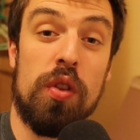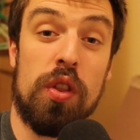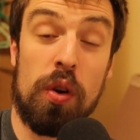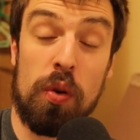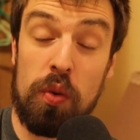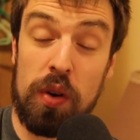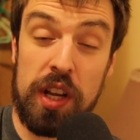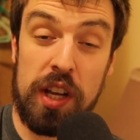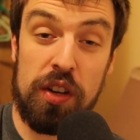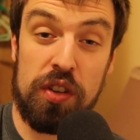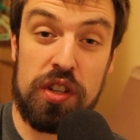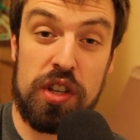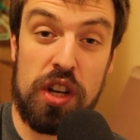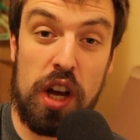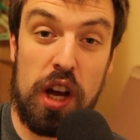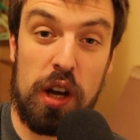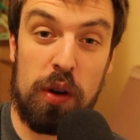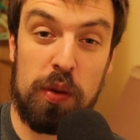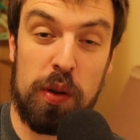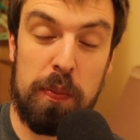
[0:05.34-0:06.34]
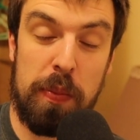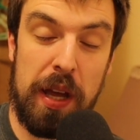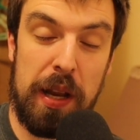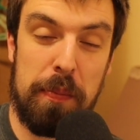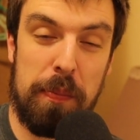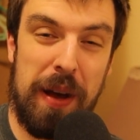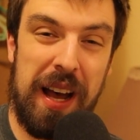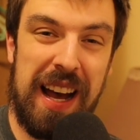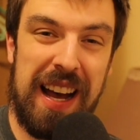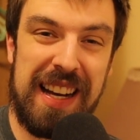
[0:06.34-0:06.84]
the Real Talk with Ben
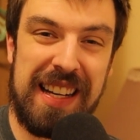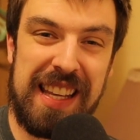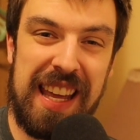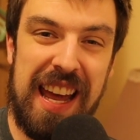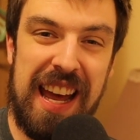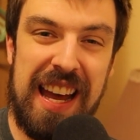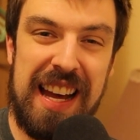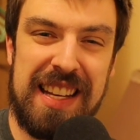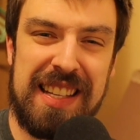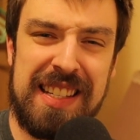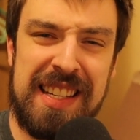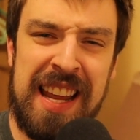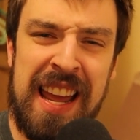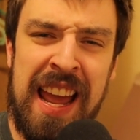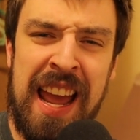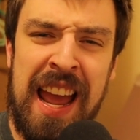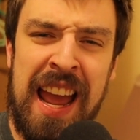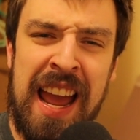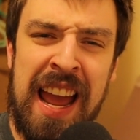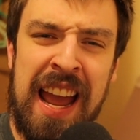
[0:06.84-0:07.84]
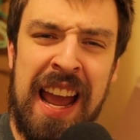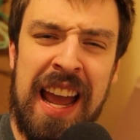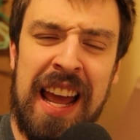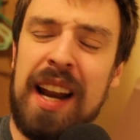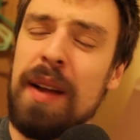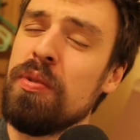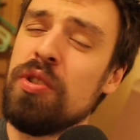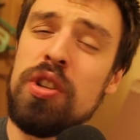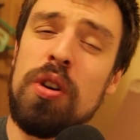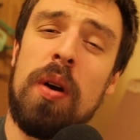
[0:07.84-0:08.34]
podcast. And
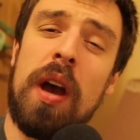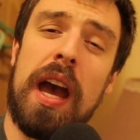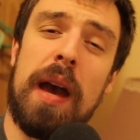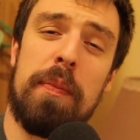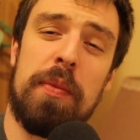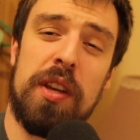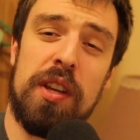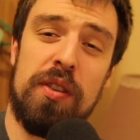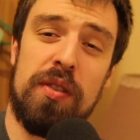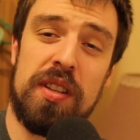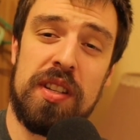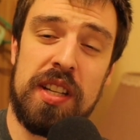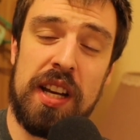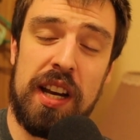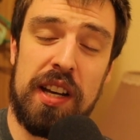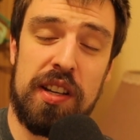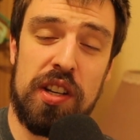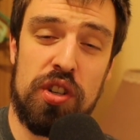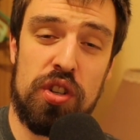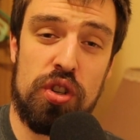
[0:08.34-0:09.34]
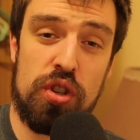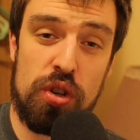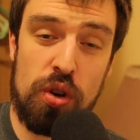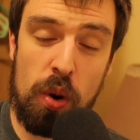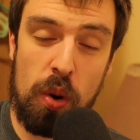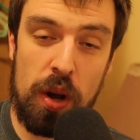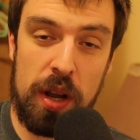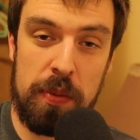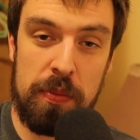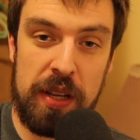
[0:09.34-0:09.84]
I'm so happy you decided to
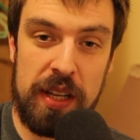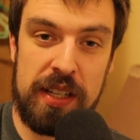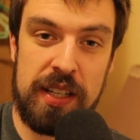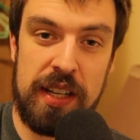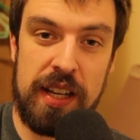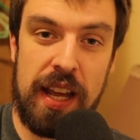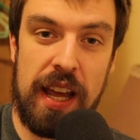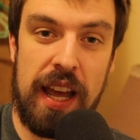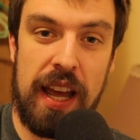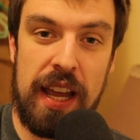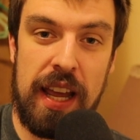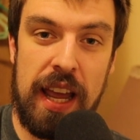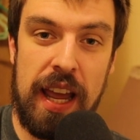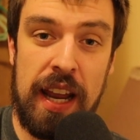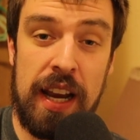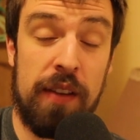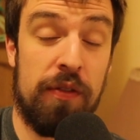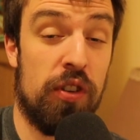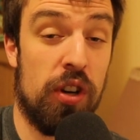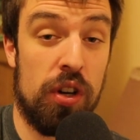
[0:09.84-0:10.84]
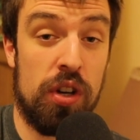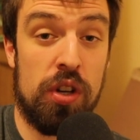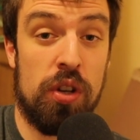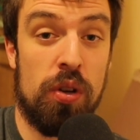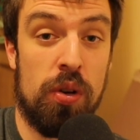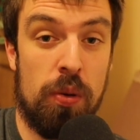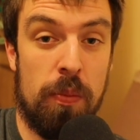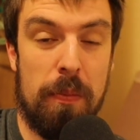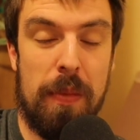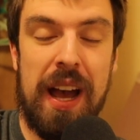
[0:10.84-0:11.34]
join me today. And if you're
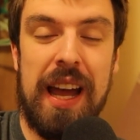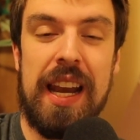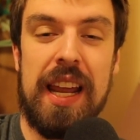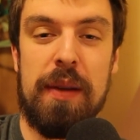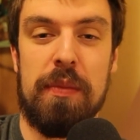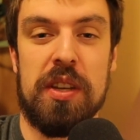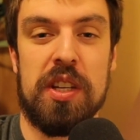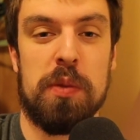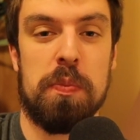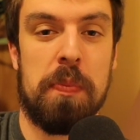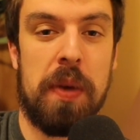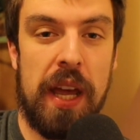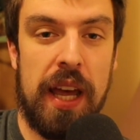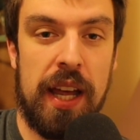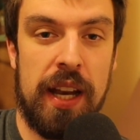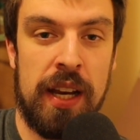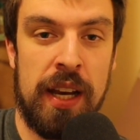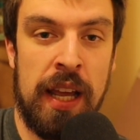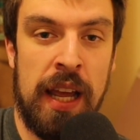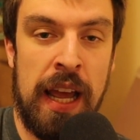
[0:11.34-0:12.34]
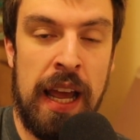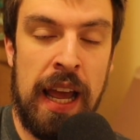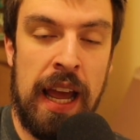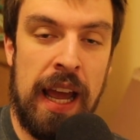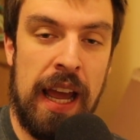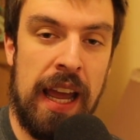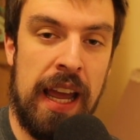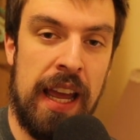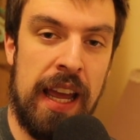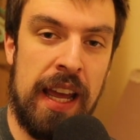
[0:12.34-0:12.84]
new, my name is Ben.
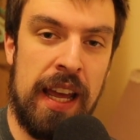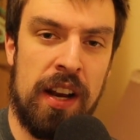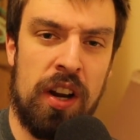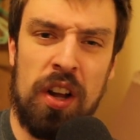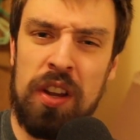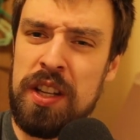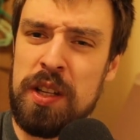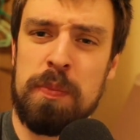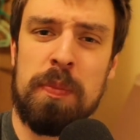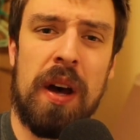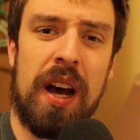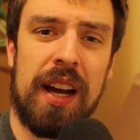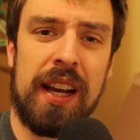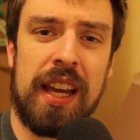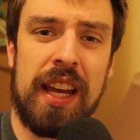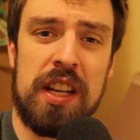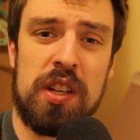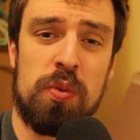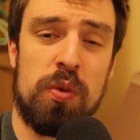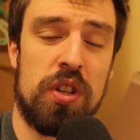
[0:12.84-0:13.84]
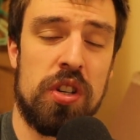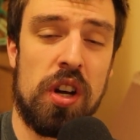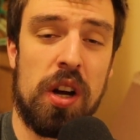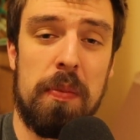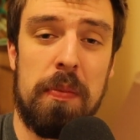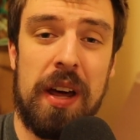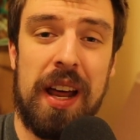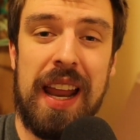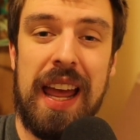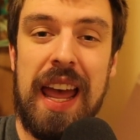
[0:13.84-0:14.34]
And on this podcast, we're
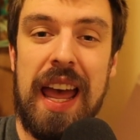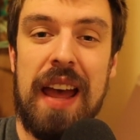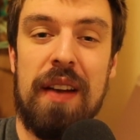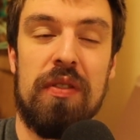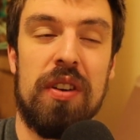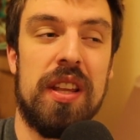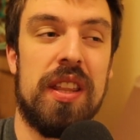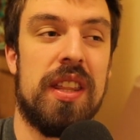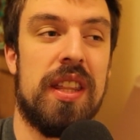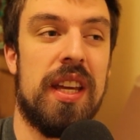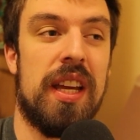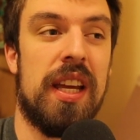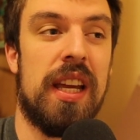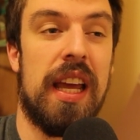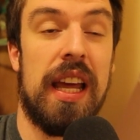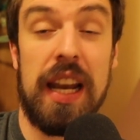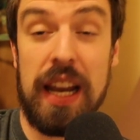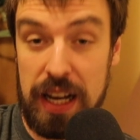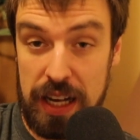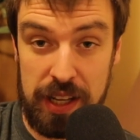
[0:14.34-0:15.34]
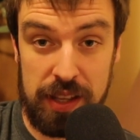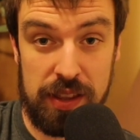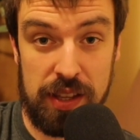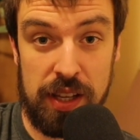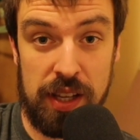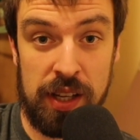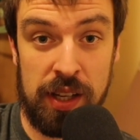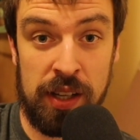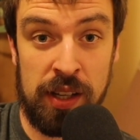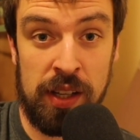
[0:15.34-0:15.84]
talking about everything and
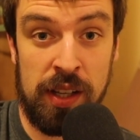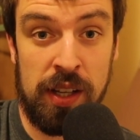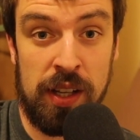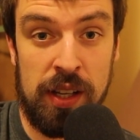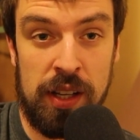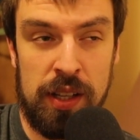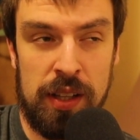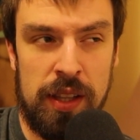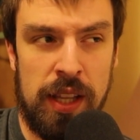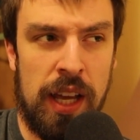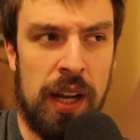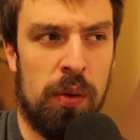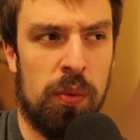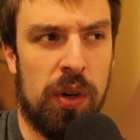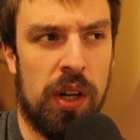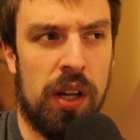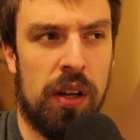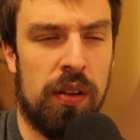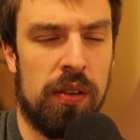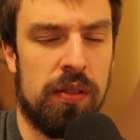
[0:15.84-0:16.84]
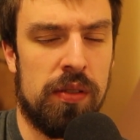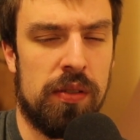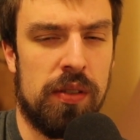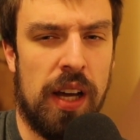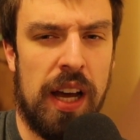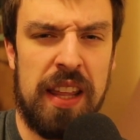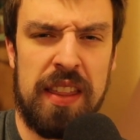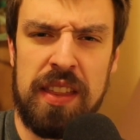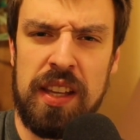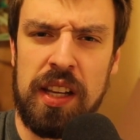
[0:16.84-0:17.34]
anything that, well,
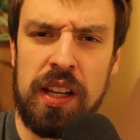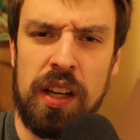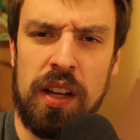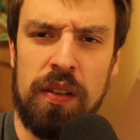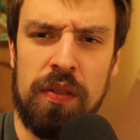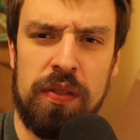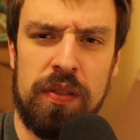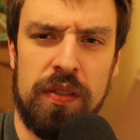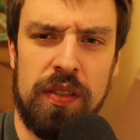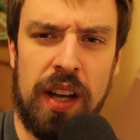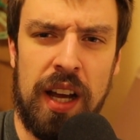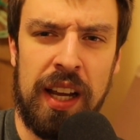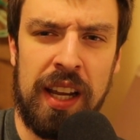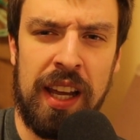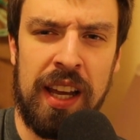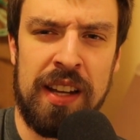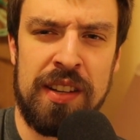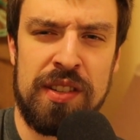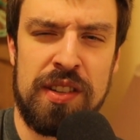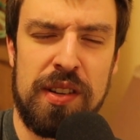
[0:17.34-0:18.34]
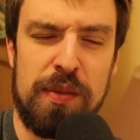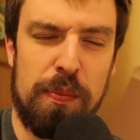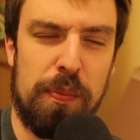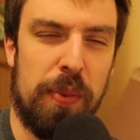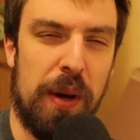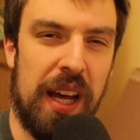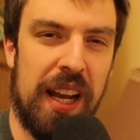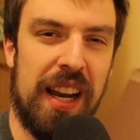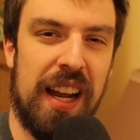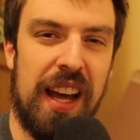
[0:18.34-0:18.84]
I think of, I guess.
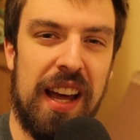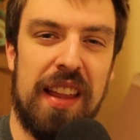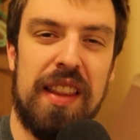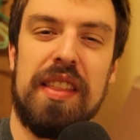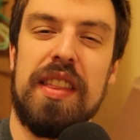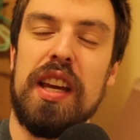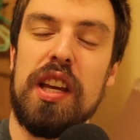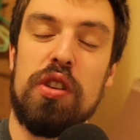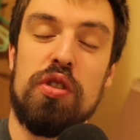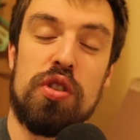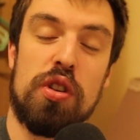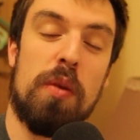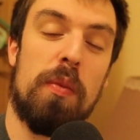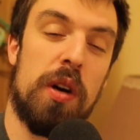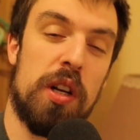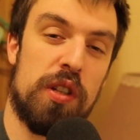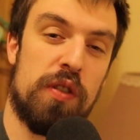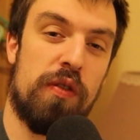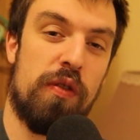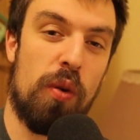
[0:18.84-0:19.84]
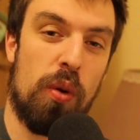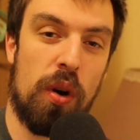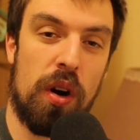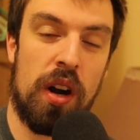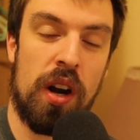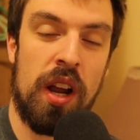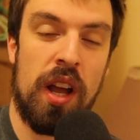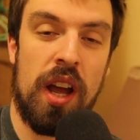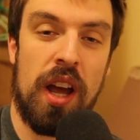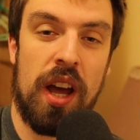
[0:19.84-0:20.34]
But thank you so much for